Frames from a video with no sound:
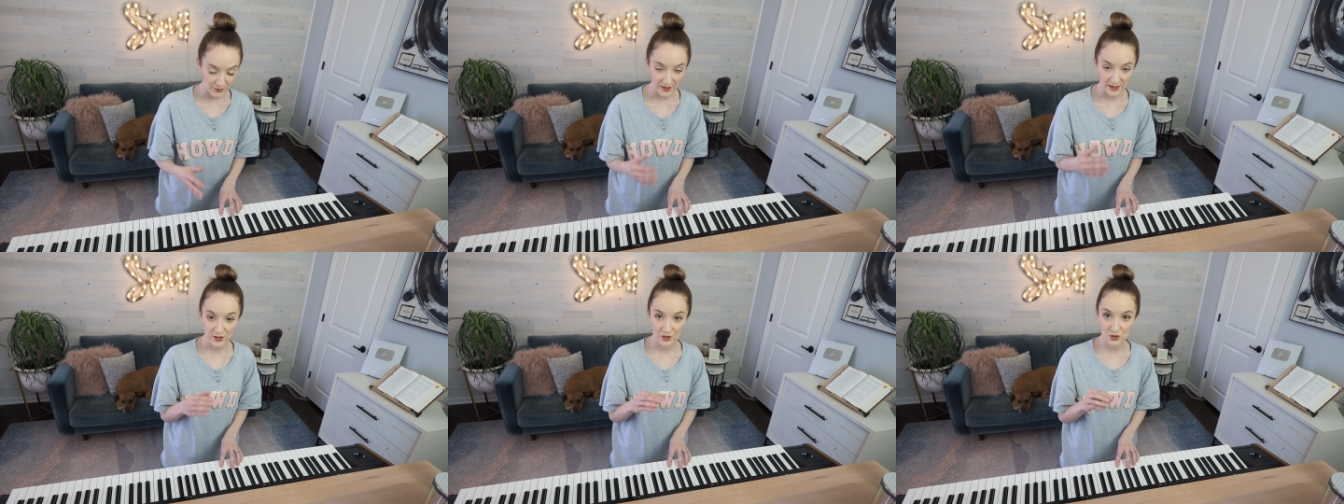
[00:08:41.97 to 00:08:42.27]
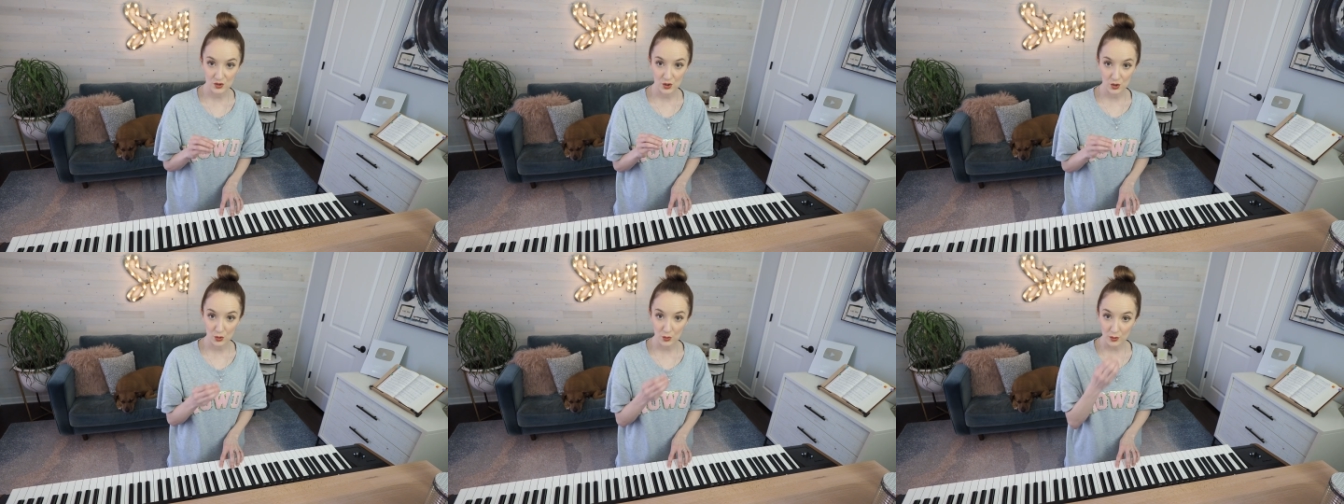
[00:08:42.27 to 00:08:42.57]
it's
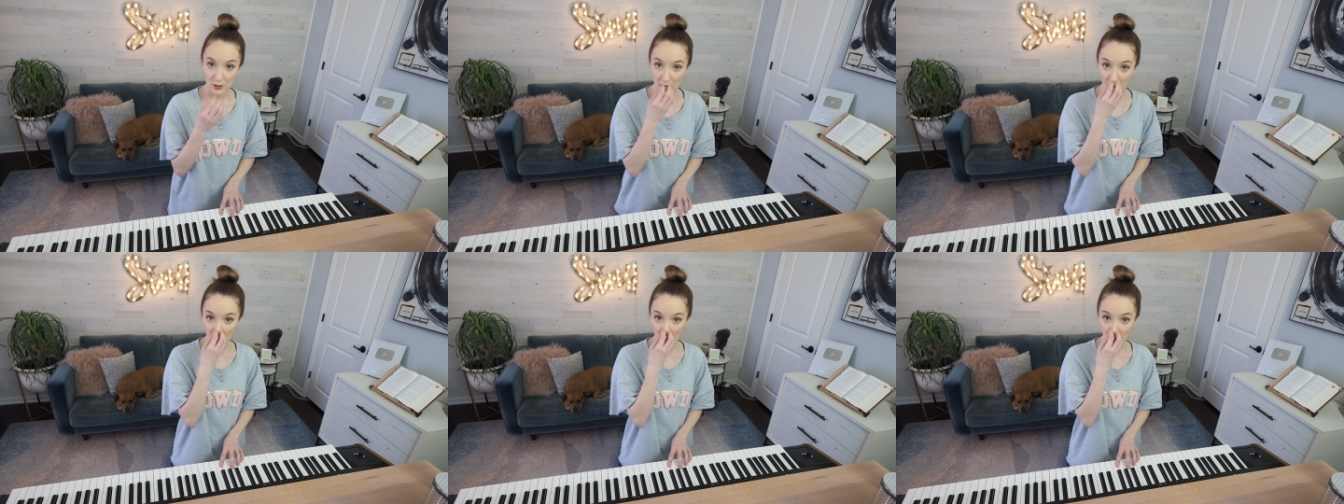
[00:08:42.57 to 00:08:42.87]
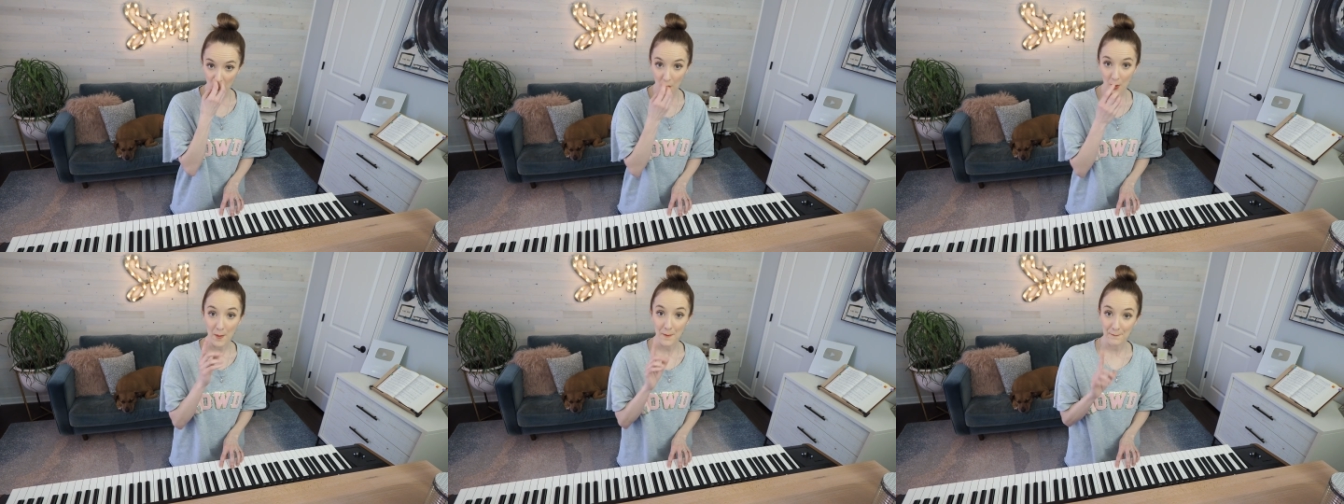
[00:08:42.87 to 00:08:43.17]
too
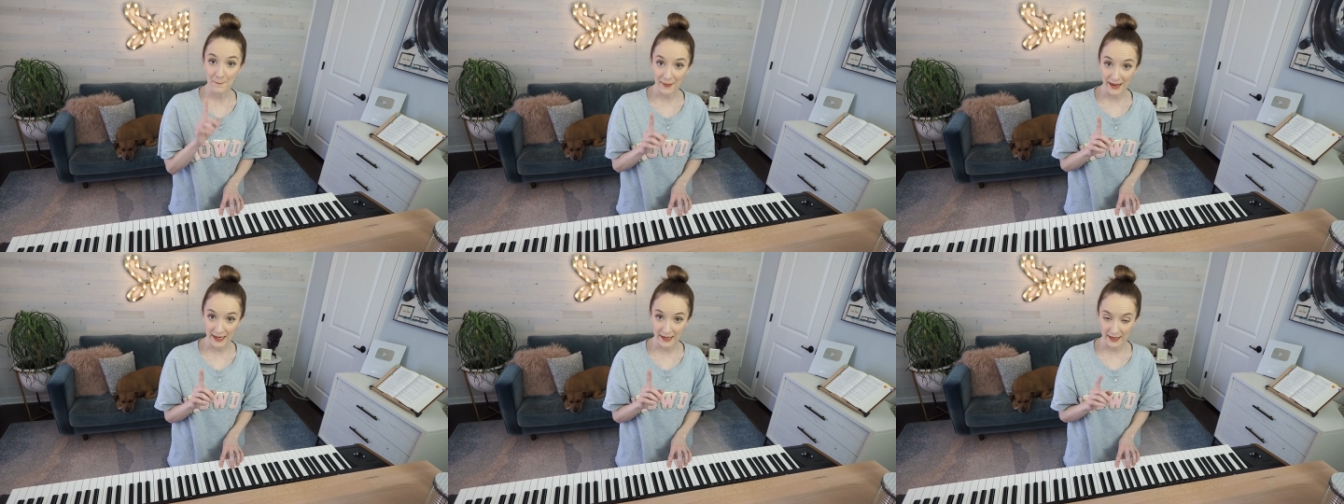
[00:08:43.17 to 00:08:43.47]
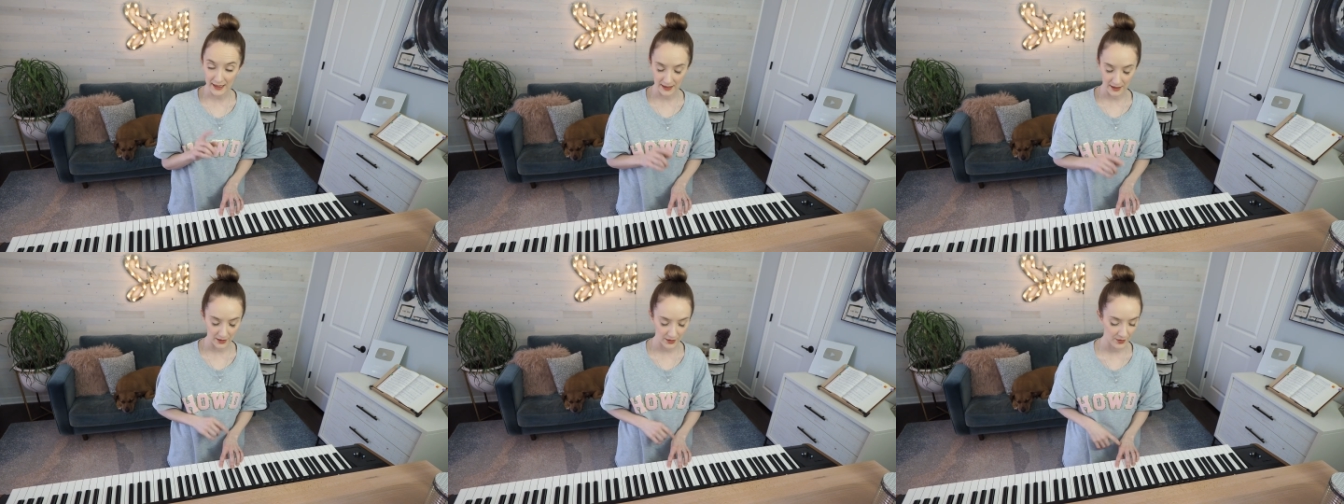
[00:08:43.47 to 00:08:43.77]
low,
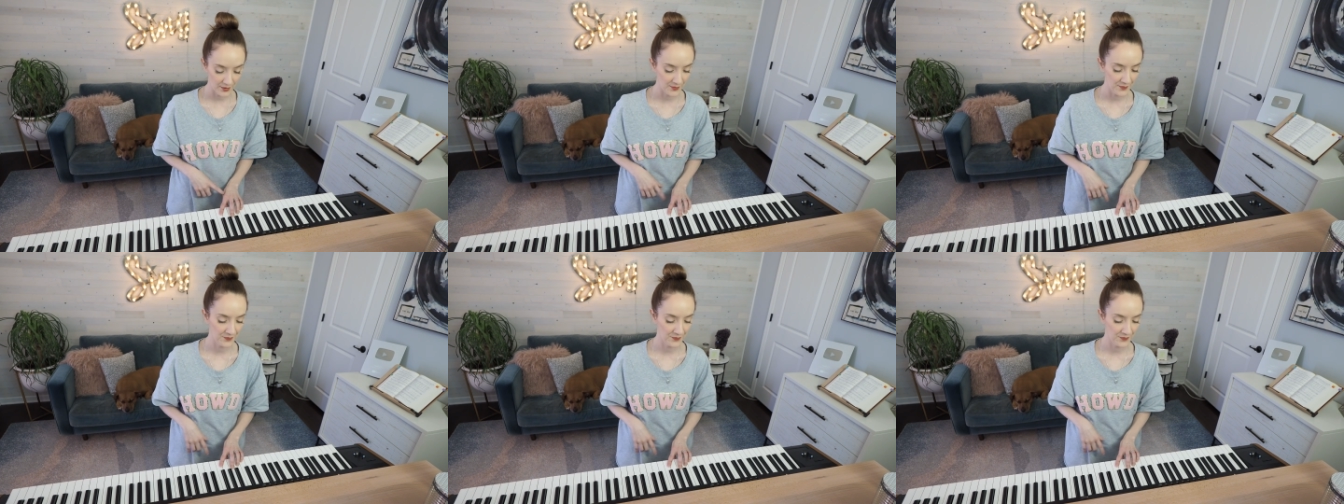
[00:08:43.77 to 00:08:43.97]
meaning